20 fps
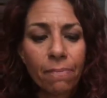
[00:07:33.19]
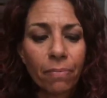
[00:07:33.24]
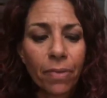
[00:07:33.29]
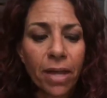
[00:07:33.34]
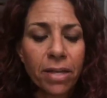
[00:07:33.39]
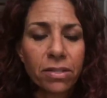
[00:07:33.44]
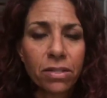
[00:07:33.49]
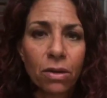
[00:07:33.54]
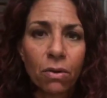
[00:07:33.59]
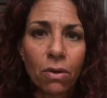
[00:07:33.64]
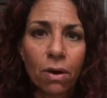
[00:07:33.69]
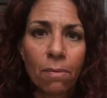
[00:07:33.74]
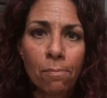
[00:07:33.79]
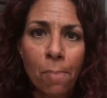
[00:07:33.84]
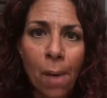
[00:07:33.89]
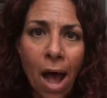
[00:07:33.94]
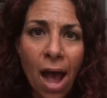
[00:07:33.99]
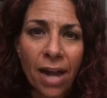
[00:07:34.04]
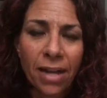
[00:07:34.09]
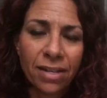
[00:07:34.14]
And so our
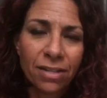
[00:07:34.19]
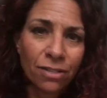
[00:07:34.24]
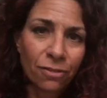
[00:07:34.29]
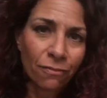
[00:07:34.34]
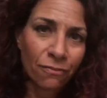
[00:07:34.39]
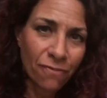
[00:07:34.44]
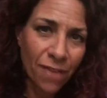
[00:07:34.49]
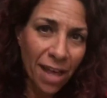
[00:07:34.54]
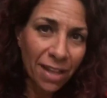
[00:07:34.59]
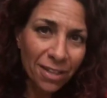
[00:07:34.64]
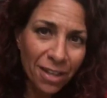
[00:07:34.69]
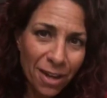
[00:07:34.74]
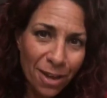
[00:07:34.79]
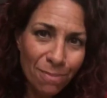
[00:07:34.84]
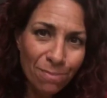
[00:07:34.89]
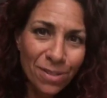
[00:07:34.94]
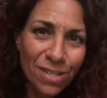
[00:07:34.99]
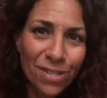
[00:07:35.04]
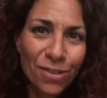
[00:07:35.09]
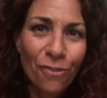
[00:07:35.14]
body
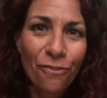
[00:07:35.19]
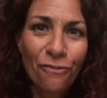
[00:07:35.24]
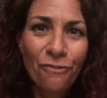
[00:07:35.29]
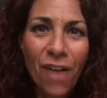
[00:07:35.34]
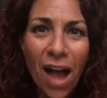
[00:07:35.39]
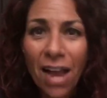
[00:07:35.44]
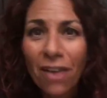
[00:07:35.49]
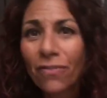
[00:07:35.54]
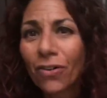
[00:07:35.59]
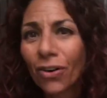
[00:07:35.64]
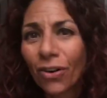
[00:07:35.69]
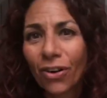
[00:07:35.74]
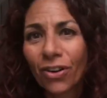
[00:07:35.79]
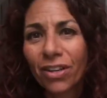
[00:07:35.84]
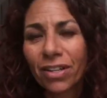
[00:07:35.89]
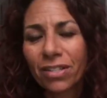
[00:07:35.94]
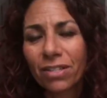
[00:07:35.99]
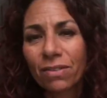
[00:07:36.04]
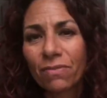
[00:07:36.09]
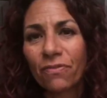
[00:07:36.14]
developed survival.
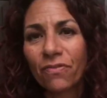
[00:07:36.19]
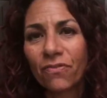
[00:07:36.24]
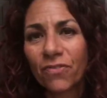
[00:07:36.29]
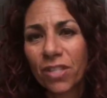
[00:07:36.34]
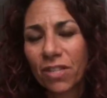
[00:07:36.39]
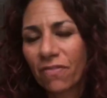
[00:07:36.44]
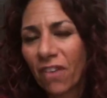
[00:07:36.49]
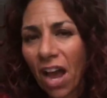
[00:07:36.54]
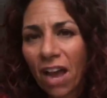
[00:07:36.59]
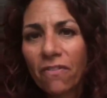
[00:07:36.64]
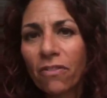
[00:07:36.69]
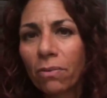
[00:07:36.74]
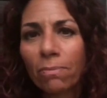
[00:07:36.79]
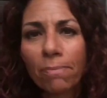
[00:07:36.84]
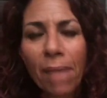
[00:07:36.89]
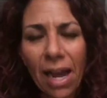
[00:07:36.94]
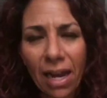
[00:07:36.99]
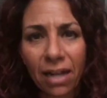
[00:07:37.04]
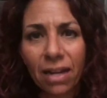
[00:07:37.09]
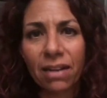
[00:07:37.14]
It's a survival
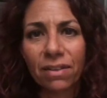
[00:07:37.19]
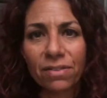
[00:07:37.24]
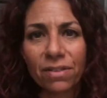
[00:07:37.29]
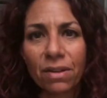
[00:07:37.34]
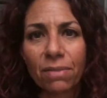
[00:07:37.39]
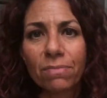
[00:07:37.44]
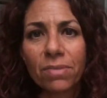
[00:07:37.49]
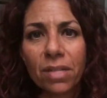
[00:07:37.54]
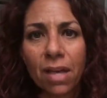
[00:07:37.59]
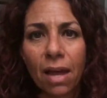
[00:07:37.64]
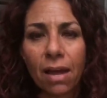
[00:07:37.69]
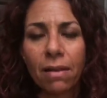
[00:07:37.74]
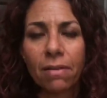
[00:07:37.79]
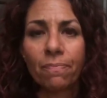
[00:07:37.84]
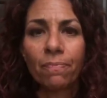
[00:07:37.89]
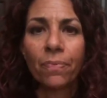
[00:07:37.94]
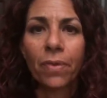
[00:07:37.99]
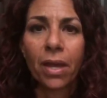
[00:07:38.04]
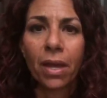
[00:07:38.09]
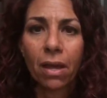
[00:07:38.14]
mechanisms. And
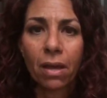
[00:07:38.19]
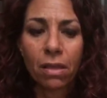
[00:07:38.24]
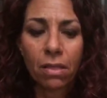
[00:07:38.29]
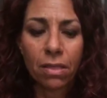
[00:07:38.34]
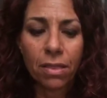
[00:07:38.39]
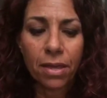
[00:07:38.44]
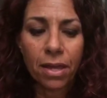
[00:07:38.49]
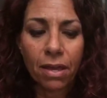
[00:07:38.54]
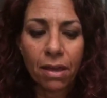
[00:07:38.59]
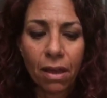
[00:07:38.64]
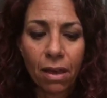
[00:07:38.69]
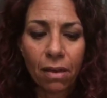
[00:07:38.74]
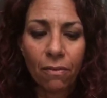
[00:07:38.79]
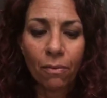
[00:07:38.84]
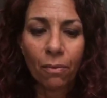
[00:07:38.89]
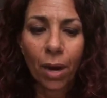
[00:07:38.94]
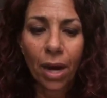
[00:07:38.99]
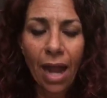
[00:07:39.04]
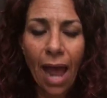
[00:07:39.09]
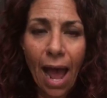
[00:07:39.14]

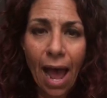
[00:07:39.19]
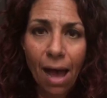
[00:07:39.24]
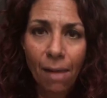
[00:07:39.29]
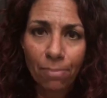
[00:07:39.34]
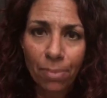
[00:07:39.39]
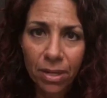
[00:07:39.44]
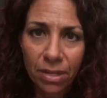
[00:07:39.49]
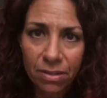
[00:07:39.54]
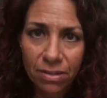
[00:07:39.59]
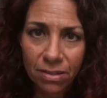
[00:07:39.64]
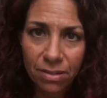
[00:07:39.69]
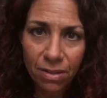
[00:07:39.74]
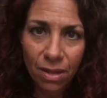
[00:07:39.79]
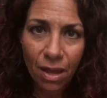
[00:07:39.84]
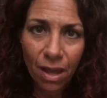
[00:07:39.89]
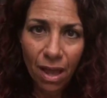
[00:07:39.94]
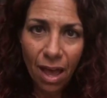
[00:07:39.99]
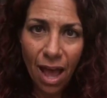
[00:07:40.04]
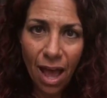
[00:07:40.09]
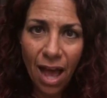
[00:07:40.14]
what happens
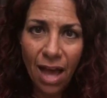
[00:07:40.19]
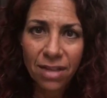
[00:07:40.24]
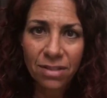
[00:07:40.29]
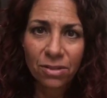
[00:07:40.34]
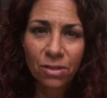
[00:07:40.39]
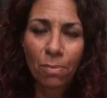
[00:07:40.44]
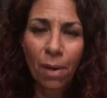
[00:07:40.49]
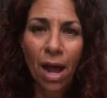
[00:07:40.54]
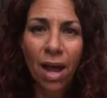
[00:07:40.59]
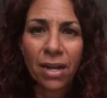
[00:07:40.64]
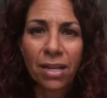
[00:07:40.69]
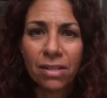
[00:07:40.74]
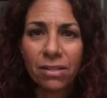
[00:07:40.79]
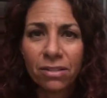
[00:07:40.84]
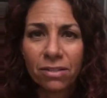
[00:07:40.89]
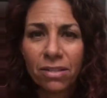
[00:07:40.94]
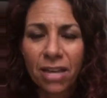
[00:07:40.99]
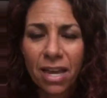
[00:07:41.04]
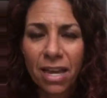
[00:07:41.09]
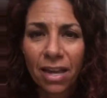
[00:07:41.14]
as the body is
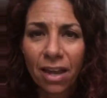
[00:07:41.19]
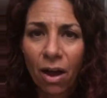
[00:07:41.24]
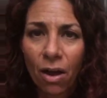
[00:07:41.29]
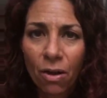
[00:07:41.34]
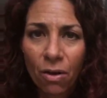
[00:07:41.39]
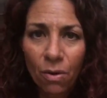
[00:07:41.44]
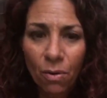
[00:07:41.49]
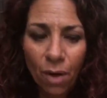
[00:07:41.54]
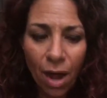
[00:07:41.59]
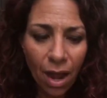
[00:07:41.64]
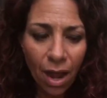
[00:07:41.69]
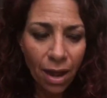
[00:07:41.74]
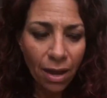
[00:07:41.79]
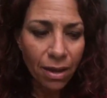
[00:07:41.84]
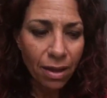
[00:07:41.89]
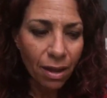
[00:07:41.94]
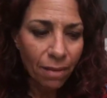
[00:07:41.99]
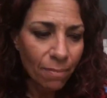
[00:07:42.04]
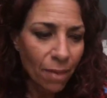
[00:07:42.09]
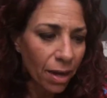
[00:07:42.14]
saying, oh,
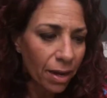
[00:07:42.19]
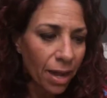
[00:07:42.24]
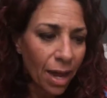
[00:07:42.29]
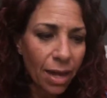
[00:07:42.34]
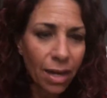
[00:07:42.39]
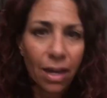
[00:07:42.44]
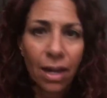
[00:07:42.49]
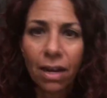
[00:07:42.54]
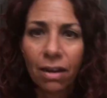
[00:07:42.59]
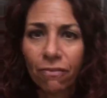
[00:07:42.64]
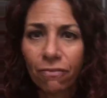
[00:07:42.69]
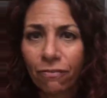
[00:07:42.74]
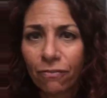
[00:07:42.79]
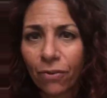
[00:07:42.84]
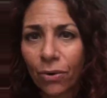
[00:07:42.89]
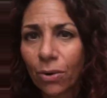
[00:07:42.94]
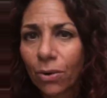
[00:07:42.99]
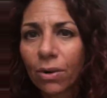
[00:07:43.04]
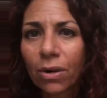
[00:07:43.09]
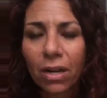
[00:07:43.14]
I'm not getting any
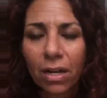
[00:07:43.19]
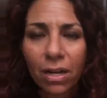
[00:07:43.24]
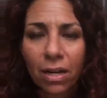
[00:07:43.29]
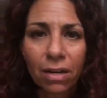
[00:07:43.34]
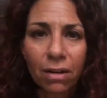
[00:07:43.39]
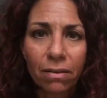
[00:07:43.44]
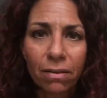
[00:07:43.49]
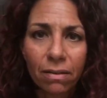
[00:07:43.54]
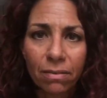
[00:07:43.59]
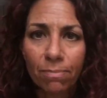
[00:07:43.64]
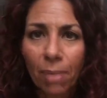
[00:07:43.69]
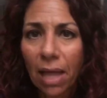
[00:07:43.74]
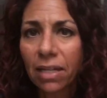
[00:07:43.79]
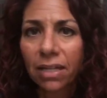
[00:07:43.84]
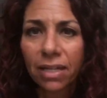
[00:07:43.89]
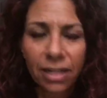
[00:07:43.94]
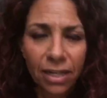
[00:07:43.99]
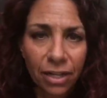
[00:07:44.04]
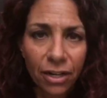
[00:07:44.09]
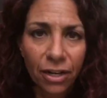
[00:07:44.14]
food in the
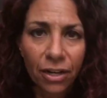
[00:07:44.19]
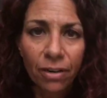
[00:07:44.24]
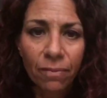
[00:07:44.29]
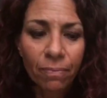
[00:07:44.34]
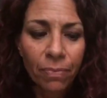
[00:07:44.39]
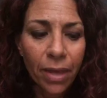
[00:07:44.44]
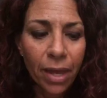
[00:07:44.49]
belly here,